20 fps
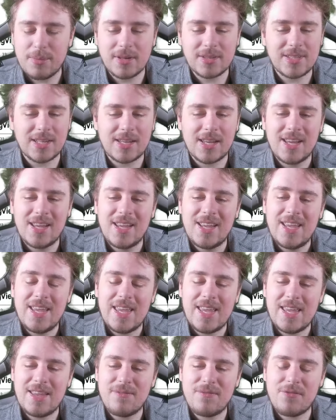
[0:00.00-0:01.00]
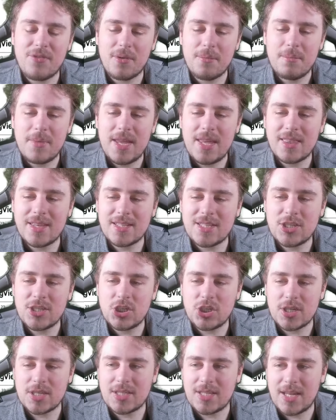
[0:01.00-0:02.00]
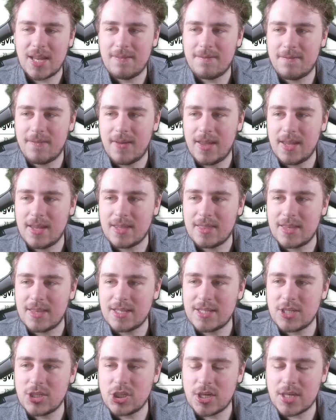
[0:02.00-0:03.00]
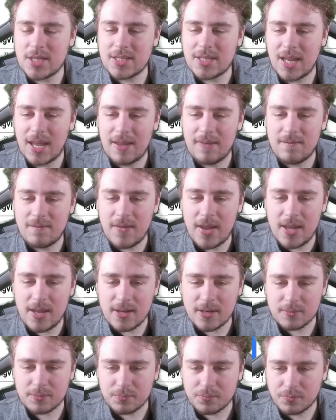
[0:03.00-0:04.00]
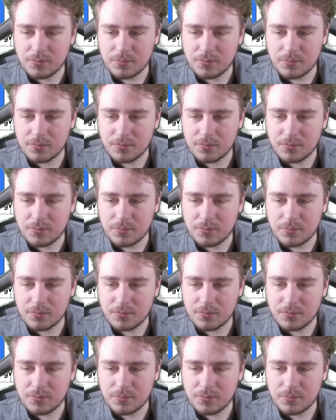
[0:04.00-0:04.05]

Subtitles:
But I was like, for me, this is just a fake. This is just a fake,